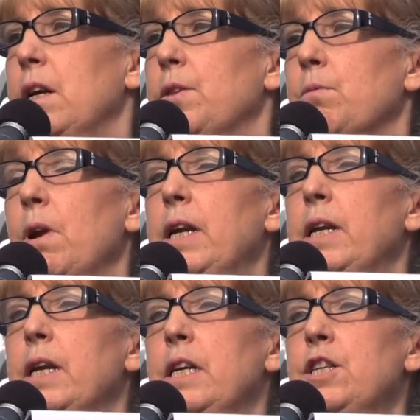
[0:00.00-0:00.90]
the
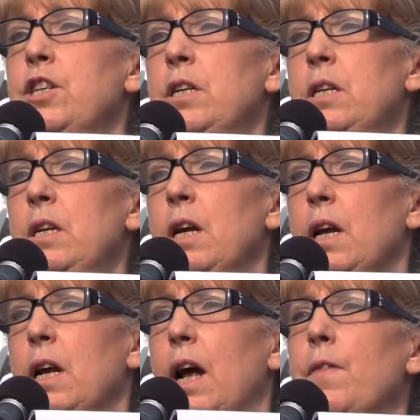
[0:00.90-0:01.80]
radiation
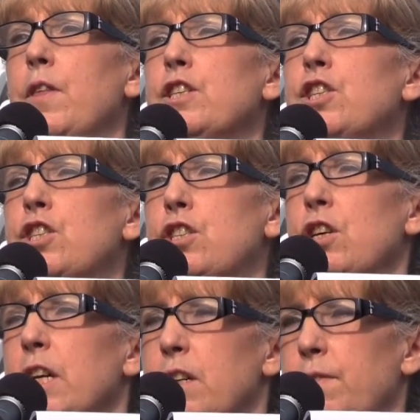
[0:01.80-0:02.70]
and the
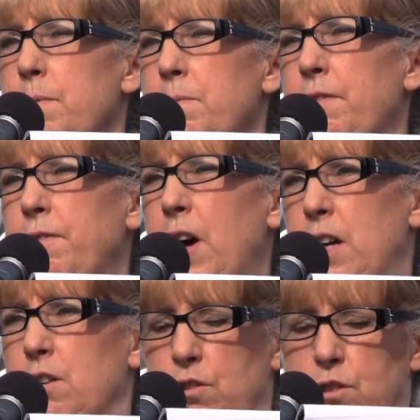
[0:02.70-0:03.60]
soot from the
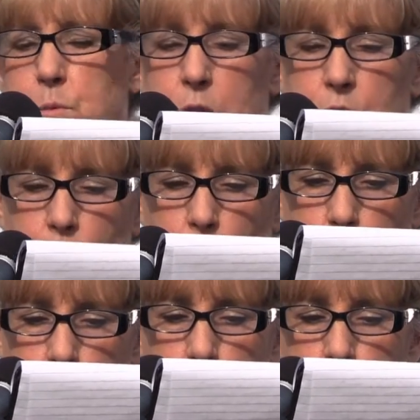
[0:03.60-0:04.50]
fires will
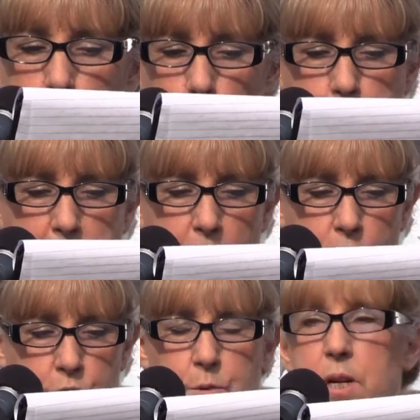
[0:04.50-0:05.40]
know no
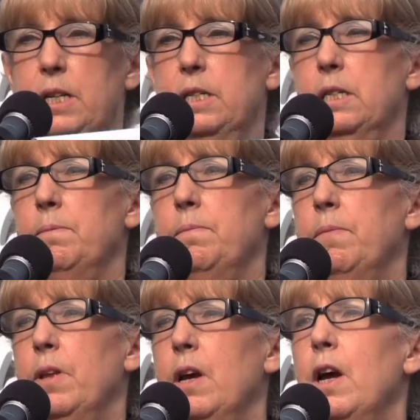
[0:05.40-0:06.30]
boundaries.
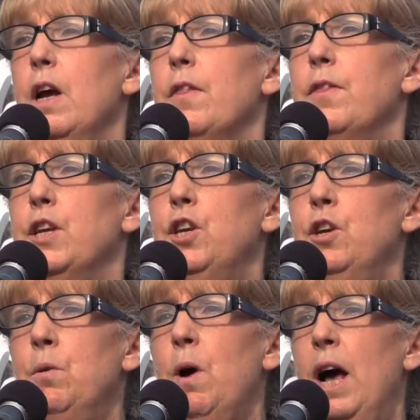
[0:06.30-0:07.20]
The
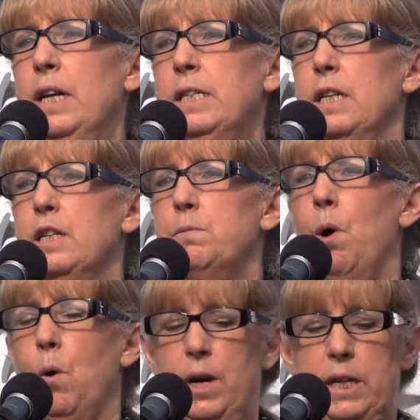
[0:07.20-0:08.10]
U.S. is
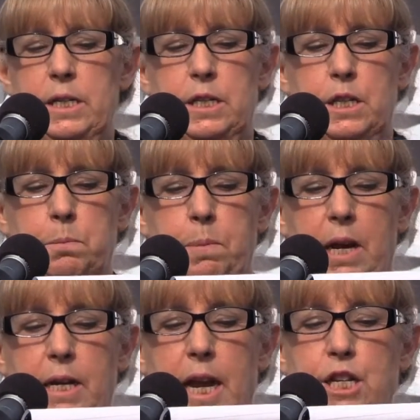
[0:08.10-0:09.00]
poised to
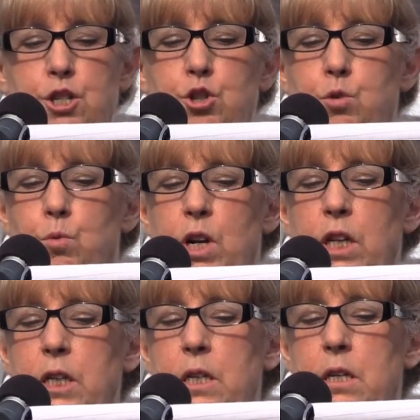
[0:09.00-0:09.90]
spend $1
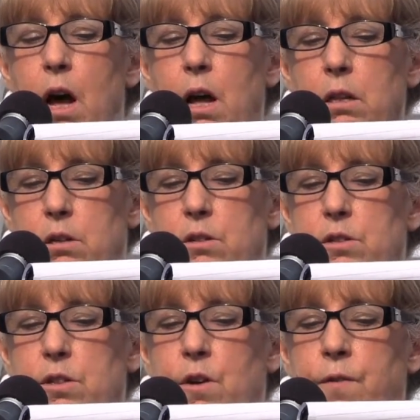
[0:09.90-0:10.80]
trillion
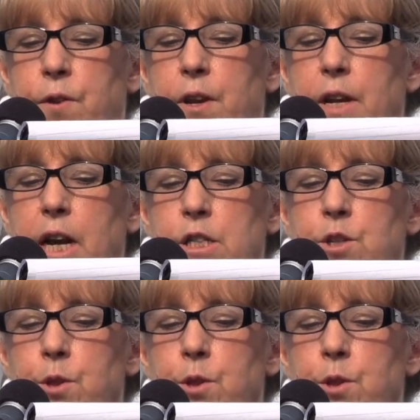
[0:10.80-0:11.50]
over the next